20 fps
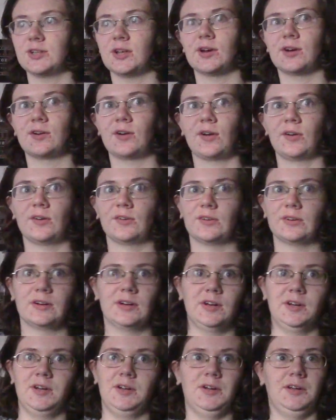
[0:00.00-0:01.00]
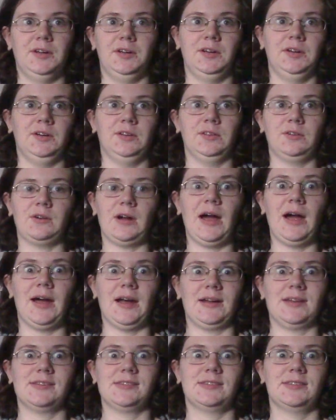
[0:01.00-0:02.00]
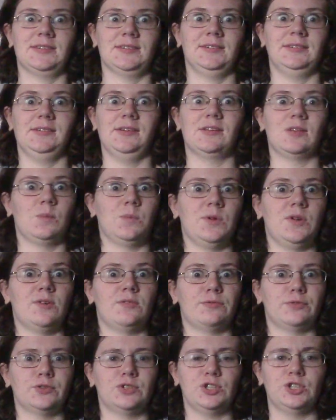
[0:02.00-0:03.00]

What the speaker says: They're eyes, and they're beautiful.